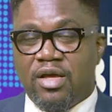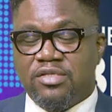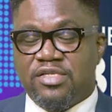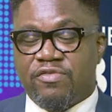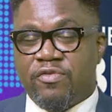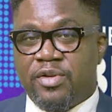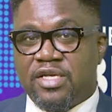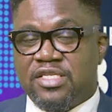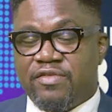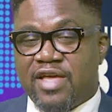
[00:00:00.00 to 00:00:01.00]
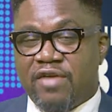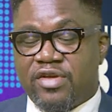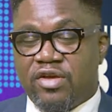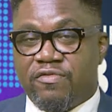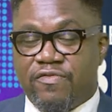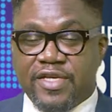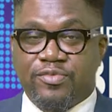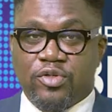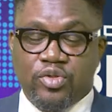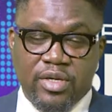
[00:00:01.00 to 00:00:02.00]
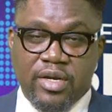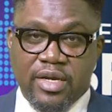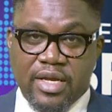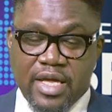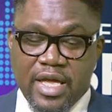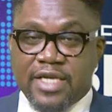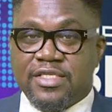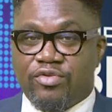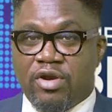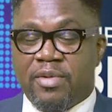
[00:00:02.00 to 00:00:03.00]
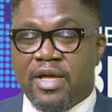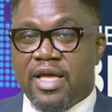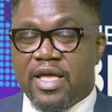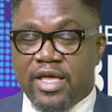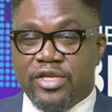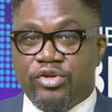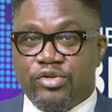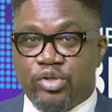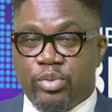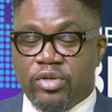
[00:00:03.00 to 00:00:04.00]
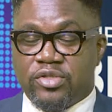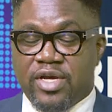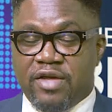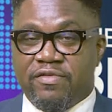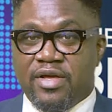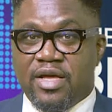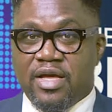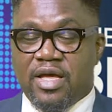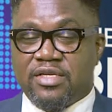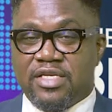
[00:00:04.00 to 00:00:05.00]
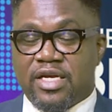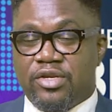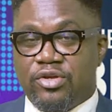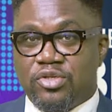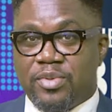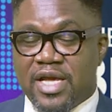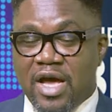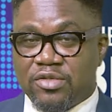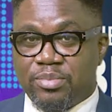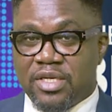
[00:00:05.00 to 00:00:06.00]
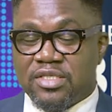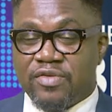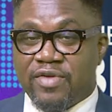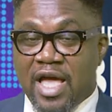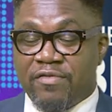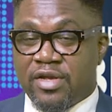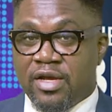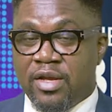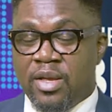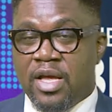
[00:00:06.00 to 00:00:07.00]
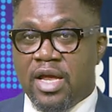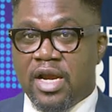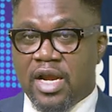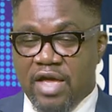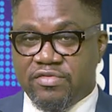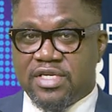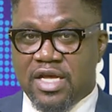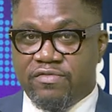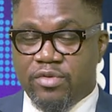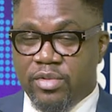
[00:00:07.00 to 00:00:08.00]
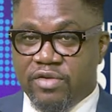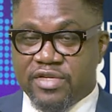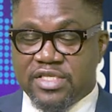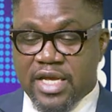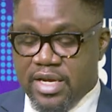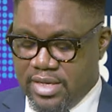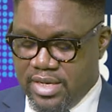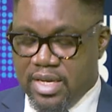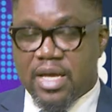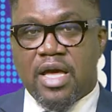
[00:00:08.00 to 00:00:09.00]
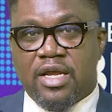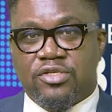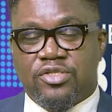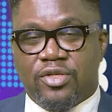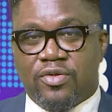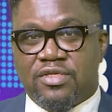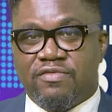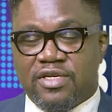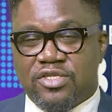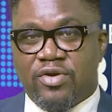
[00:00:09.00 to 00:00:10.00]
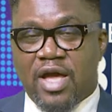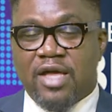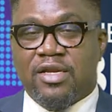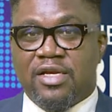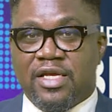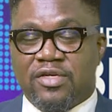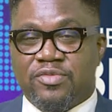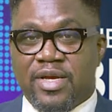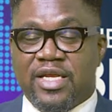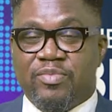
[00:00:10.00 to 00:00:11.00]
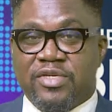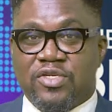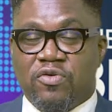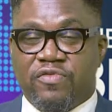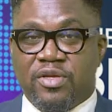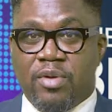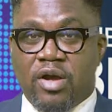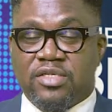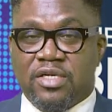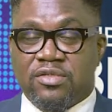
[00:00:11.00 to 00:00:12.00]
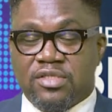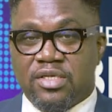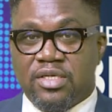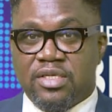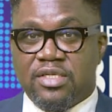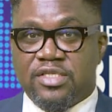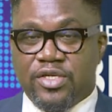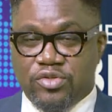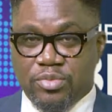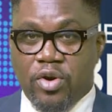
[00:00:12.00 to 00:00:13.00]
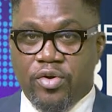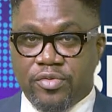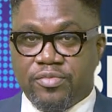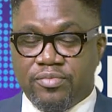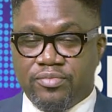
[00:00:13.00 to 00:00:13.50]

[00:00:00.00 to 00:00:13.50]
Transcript: Search for Plus TV Africa on Facebook, Twitter, Instagram in YouTube. We also have a second YouTube account, Plus TV Africa Lifestyle. From all of us here at the studios in Victoria Island, Lagos, my name is Kofi Bartels. See you tomorrow.